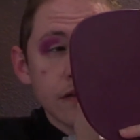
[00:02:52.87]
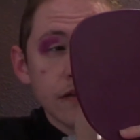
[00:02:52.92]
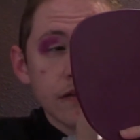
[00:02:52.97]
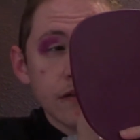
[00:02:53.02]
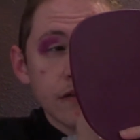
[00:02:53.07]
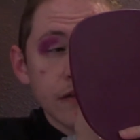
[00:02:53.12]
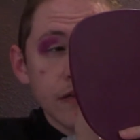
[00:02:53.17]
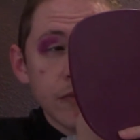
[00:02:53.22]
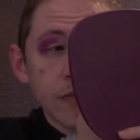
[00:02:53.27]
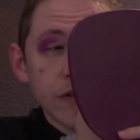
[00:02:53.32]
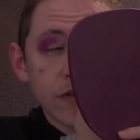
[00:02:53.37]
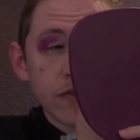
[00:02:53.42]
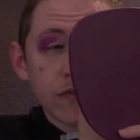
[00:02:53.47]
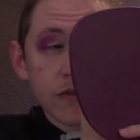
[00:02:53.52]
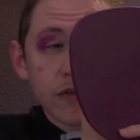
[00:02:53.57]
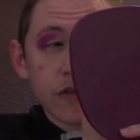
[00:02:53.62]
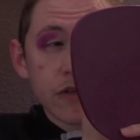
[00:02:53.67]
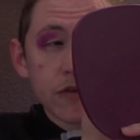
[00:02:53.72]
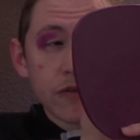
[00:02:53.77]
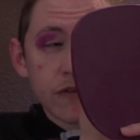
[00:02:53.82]
he makes
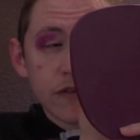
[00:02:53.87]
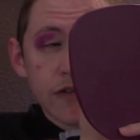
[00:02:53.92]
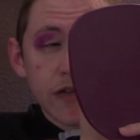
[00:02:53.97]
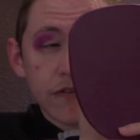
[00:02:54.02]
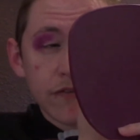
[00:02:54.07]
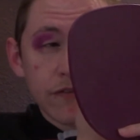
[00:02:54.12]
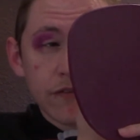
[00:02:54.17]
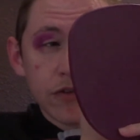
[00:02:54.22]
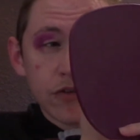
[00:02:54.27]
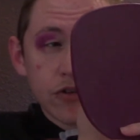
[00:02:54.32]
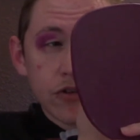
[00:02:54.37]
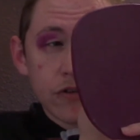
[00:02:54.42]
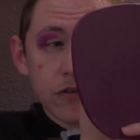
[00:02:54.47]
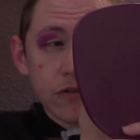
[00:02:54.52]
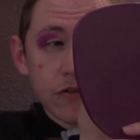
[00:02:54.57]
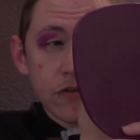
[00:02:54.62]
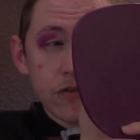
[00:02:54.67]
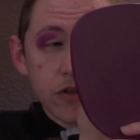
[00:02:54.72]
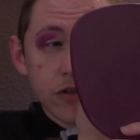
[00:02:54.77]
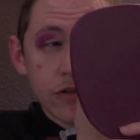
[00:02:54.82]
really cute stuff. You
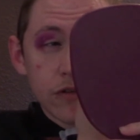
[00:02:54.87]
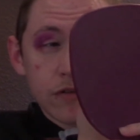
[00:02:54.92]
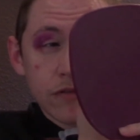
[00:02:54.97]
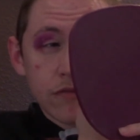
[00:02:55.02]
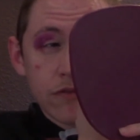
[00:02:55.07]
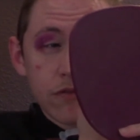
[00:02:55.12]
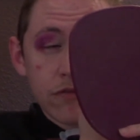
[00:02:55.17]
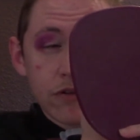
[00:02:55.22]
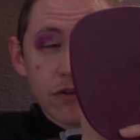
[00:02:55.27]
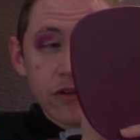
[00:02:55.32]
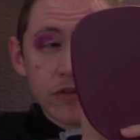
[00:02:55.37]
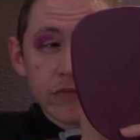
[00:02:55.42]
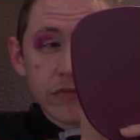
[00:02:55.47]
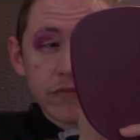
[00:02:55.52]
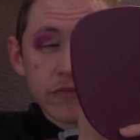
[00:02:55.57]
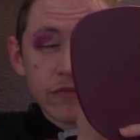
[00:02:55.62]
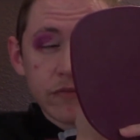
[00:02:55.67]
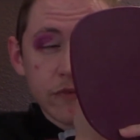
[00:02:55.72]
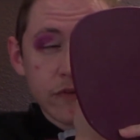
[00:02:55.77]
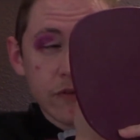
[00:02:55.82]
should throw him some